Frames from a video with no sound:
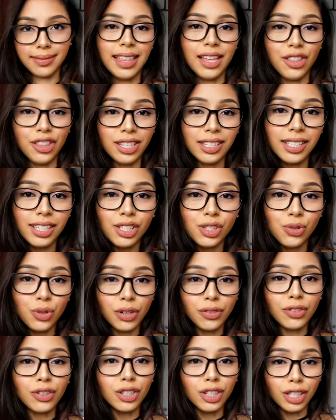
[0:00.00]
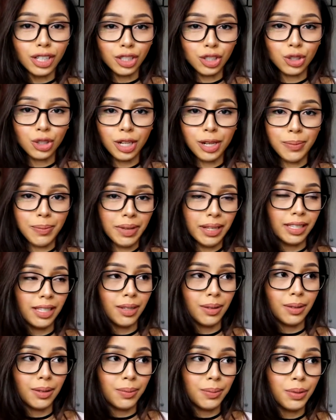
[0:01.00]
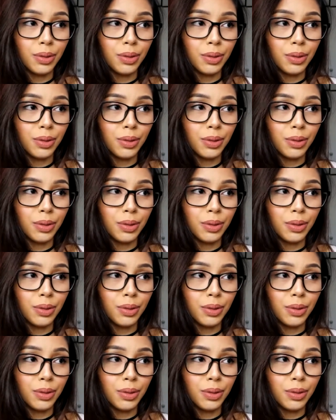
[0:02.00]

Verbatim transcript: Now this is ruffle trim. It's a